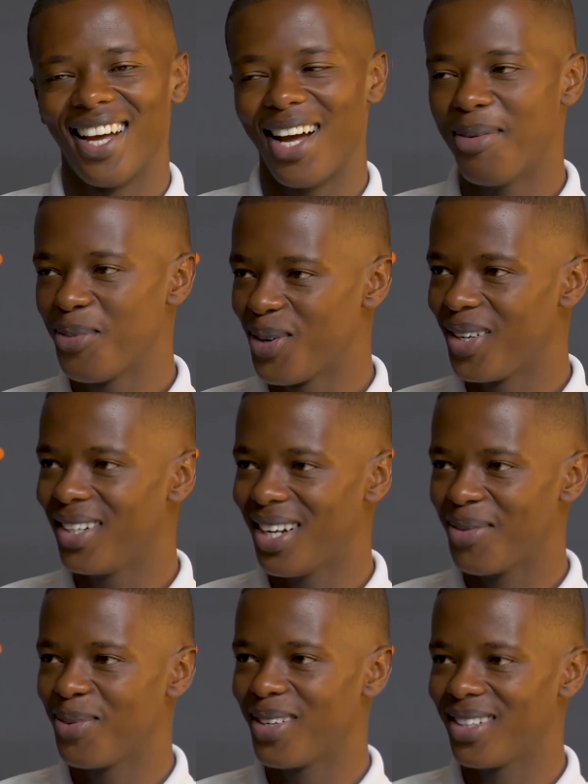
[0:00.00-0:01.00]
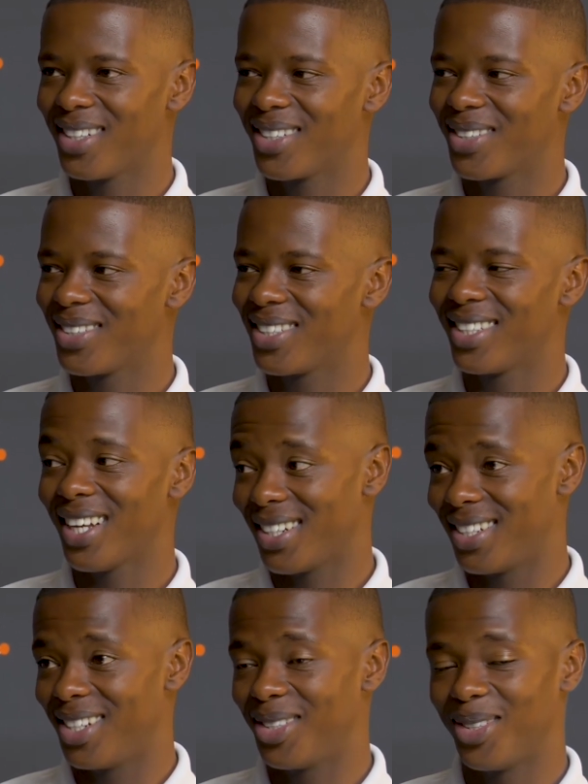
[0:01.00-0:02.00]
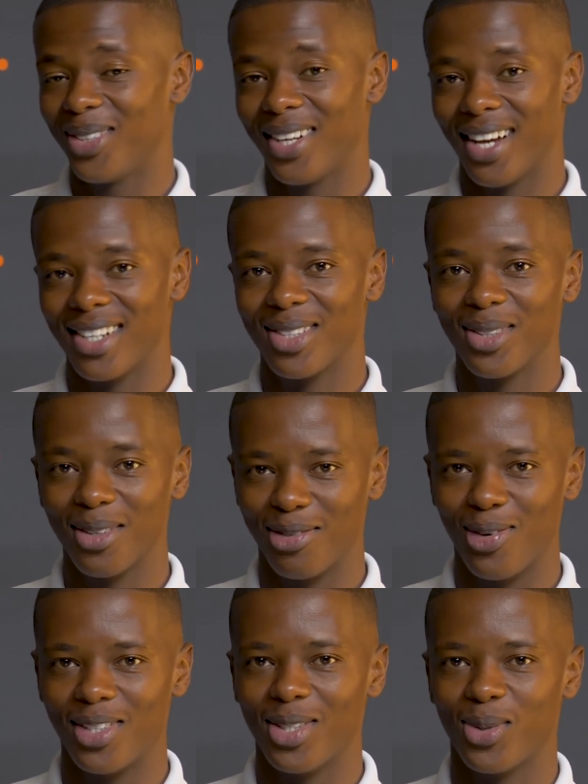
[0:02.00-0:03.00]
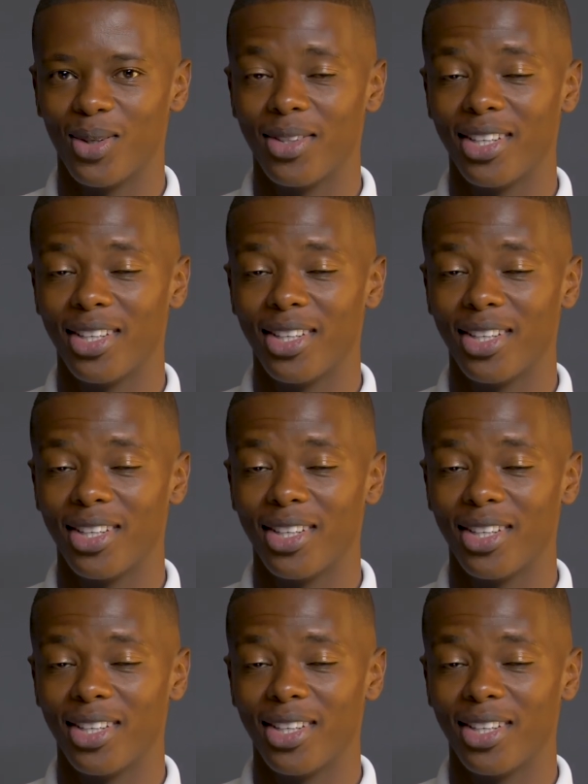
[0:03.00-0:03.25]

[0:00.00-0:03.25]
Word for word: I'm well, I'm well. Good uh, day to you guys, to the viewers as well.